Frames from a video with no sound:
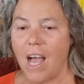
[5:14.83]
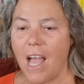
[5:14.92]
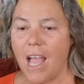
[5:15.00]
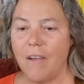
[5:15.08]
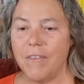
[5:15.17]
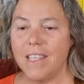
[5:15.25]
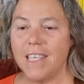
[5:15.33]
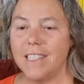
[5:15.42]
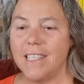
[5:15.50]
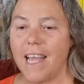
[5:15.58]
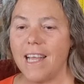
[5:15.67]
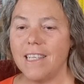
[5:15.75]
Everything
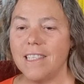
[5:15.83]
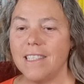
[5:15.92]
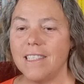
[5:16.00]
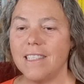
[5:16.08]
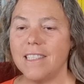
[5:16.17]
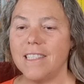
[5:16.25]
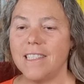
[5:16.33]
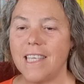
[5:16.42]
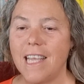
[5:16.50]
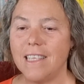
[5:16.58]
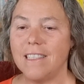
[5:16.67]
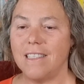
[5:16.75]
down
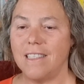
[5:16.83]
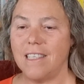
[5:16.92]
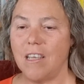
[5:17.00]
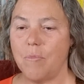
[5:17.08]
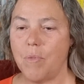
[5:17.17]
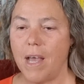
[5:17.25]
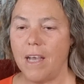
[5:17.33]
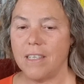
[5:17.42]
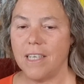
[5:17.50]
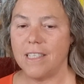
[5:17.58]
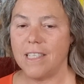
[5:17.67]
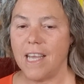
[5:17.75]
says about
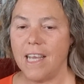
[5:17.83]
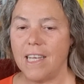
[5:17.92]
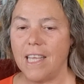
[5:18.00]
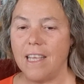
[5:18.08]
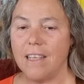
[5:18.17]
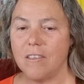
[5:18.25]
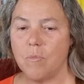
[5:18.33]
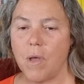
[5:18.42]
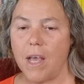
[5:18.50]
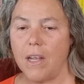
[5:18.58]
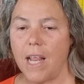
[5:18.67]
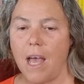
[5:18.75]
Hatani is
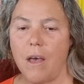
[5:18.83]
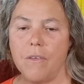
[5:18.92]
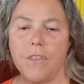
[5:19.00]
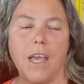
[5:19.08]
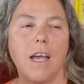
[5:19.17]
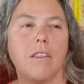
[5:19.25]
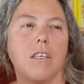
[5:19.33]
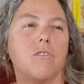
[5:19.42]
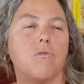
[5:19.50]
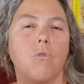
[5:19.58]
about how they are these